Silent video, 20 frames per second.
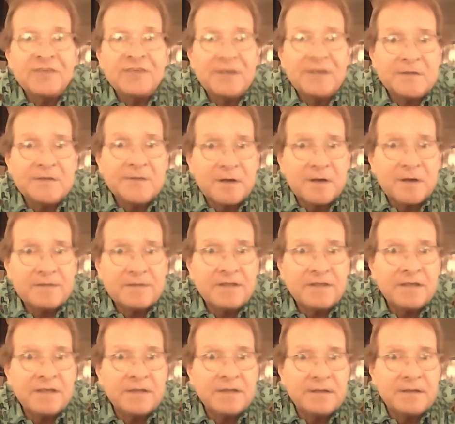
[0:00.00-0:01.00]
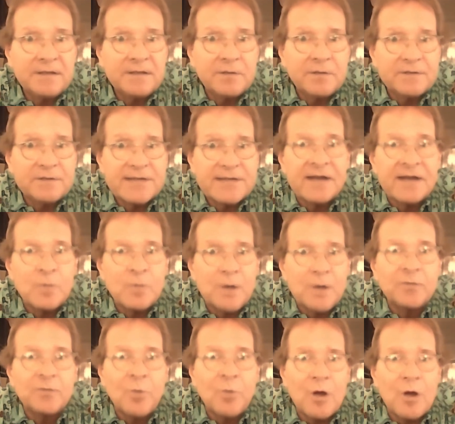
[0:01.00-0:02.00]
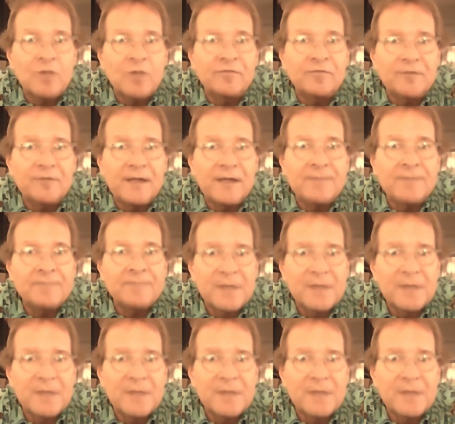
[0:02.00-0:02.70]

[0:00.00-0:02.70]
inductee into the Tonawanda Wall of Fame.